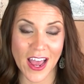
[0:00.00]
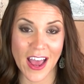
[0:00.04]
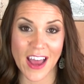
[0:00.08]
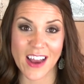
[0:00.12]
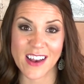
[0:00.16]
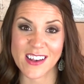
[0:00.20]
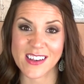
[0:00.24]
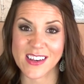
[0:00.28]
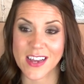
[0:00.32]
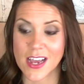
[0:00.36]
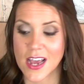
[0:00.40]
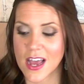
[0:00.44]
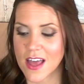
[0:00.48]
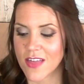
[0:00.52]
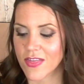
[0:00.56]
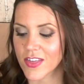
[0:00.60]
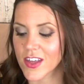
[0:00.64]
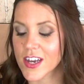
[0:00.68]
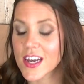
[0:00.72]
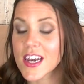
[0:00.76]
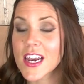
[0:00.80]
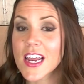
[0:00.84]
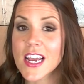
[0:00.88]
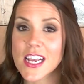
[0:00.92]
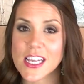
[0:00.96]
And
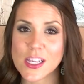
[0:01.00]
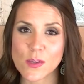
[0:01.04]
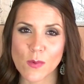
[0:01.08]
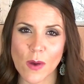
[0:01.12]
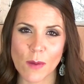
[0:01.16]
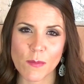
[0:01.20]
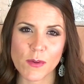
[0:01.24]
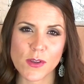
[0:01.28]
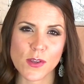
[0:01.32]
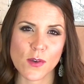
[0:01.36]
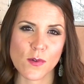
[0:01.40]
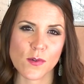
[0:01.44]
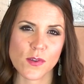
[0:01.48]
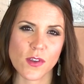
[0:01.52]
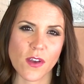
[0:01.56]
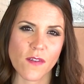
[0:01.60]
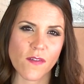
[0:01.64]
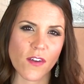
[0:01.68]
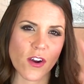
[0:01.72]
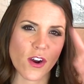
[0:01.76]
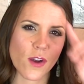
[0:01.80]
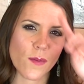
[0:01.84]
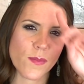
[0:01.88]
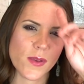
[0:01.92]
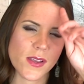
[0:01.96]
the NYX one was also
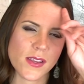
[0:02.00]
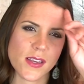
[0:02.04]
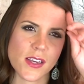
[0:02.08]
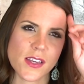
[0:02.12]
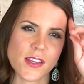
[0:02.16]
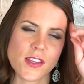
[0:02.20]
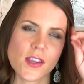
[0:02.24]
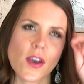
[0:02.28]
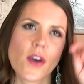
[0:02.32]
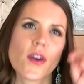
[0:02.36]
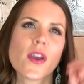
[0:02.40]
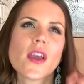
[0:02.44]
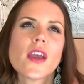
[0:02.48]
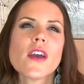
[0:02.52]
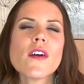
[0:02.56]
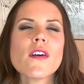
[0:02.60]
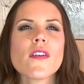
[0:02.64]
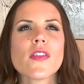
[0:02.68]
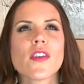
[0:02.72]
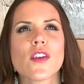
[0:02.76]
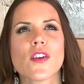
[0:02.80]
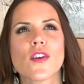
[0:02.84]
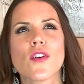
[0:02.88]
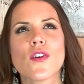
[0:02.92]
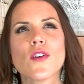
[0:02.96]
very busy. So here
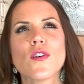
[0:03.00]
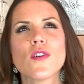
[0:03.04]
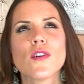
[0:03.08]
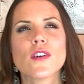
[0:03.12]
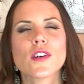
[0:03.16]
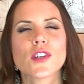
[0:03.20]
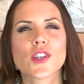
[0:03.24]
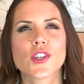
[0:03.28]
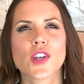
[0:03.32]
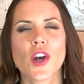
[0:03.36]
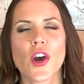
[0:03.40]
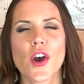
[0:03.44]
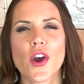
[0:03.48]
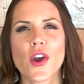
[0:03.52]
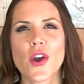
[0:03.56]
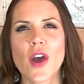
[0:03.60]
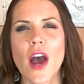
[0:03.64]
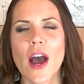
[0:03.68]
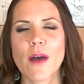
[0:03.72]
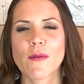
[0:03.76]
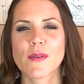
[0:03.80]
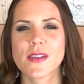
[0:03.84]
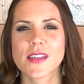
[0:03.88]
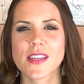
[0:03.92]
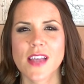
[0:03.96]
at the New York show,
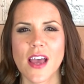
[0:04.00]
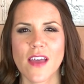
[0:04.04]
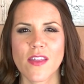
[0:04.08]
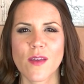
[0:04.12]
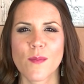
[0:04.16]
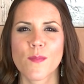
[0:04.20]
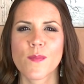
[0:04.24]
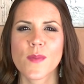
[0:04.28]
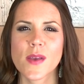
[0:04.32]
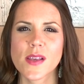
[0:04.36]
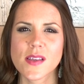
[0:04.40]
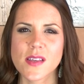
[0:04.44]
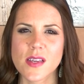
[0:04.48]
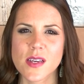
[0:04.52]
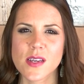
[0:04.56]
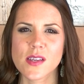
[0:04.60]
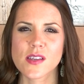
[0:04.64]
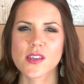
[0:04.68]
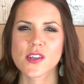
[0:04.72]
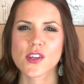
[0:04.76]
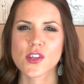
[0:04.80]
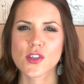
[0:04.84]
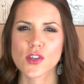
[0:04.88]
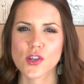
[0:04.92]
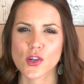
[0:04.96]
I would say the
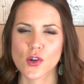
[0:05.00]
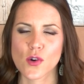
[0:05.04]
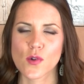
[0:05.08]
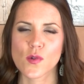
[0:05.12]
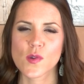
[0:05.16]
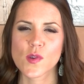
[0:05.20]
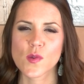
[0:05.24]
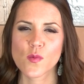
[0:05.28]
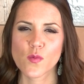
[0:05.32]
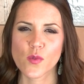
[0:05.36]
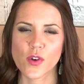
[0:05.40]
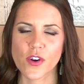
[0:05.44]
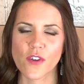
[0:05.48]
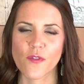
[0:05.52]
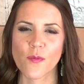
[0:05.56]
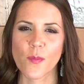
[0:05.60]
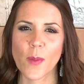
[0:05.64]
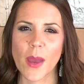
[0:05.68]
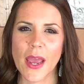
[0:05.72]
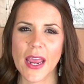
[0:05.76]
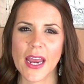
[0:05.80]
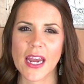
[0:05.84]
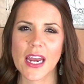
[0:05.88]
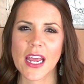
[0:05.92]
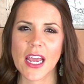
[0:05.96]
busiest stalls would have
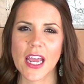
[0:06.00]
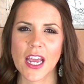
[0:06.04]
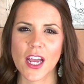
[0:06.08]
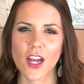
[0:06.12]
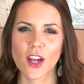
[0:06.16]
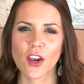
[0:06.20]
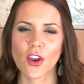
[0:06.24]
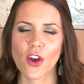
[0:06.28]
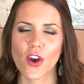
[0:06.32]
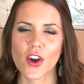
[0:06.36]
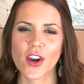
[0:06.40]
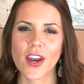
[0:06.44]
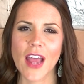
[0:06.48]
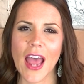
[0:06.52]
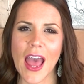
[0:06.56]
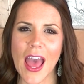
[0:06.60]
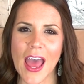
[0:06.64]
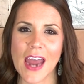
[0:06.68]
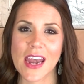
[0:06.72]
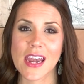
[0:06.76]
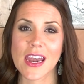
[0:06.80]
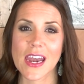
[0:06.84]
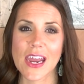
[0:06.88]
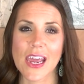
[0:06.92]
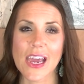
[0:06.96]
been Inglot
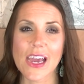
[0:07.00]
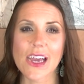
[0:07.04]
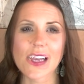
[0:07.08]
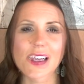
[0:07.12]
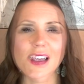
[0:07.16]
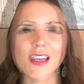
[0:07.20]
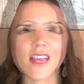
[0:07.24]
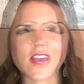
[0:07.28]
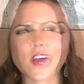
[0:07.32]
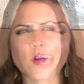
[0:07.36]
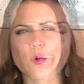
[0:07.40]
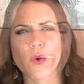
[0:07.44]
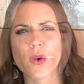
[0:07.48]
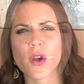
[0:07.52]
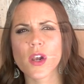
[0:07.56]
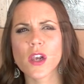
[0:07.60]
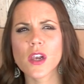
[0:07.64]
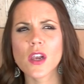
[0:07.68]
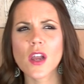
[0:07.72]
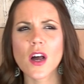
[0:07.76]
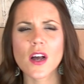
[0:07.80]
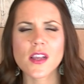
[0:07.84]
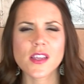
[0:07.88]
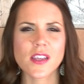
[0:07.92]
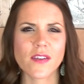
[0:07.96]
and NYX. And there were
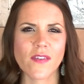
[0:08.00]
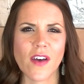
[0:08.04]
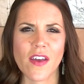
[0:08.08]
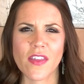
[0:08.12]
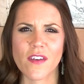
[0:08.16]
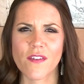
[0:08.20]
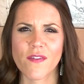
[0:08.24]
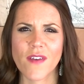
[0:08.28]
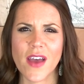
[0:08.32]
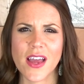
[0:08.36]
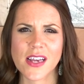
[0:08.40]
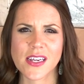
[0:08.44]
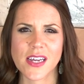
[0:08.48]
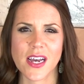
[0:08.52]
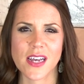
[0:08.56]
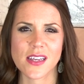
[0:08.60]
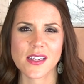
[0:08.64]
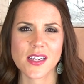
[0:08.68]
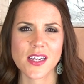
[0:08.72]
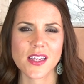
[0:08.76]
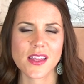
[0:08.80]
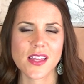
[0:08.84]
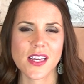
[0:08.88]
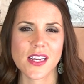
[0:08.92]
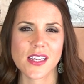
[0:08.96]
lots of other
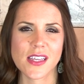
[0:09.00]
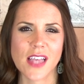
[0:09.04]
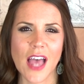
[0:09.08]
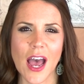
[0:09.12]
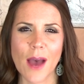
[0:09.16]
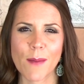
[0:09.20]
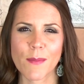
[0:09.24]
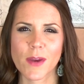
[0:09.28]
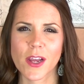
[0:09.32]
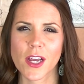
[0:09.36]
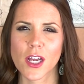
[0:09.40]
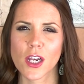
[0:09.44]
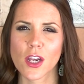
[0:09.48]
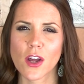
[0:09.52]
fantastic things happening.